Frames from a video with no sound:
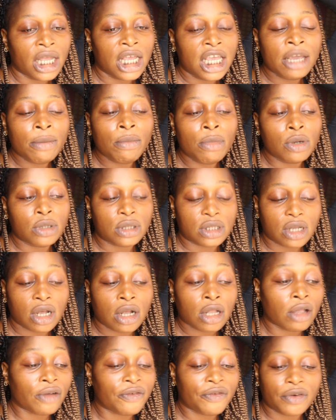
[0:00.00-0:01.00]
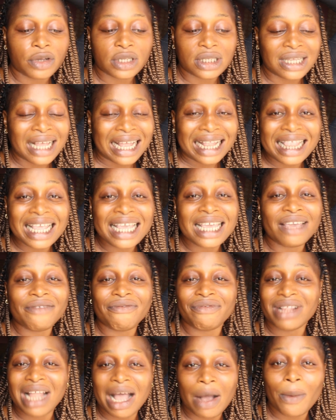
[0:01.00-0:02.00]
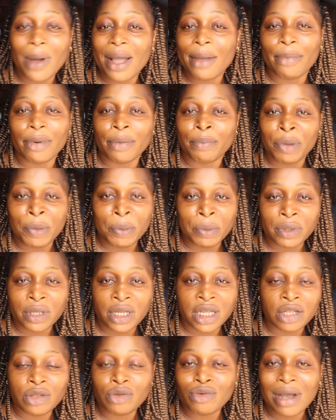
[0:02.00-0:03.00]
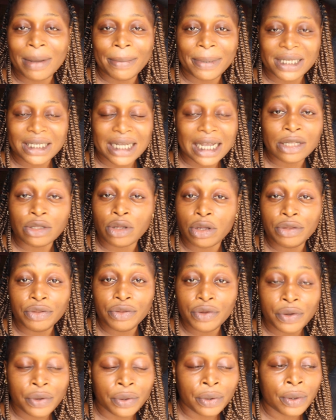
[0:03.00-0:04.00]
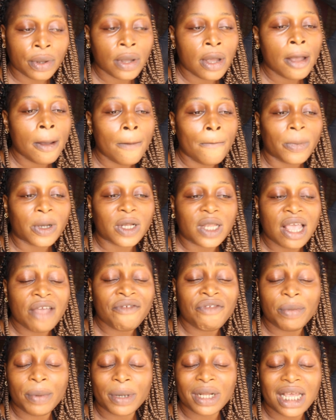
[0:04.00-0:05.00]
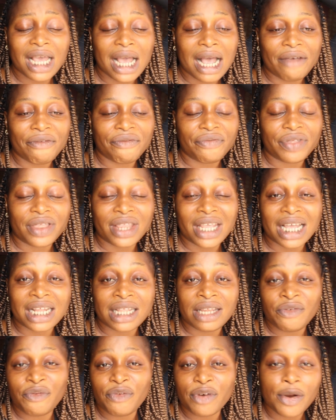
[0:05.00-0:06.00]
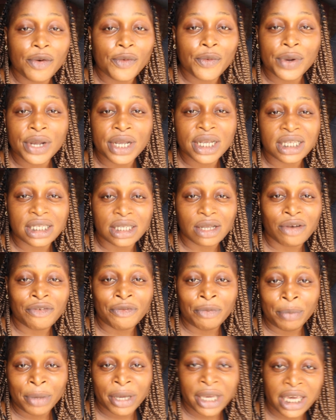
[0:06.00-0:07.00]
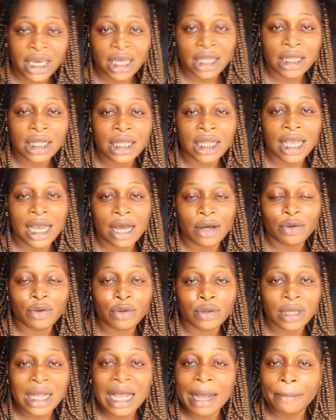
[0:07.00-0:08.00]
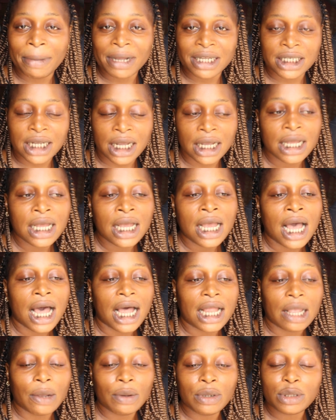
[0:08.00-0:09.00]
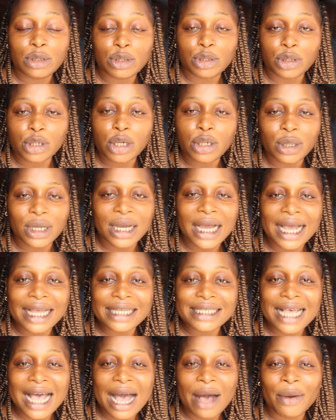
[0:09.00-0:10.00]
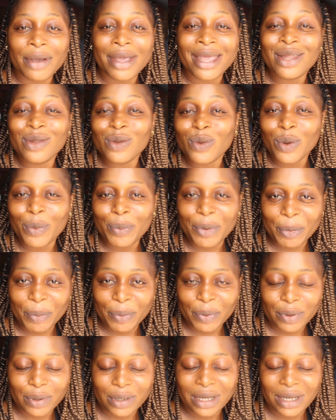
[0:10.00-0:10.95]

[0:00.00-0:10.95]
Igbos, all of us, I think even Akwa Ibom people, they do Abacha, I don't know. But everybody have their different ways of making their own Abacha. And I want to show you guys how Enugu people,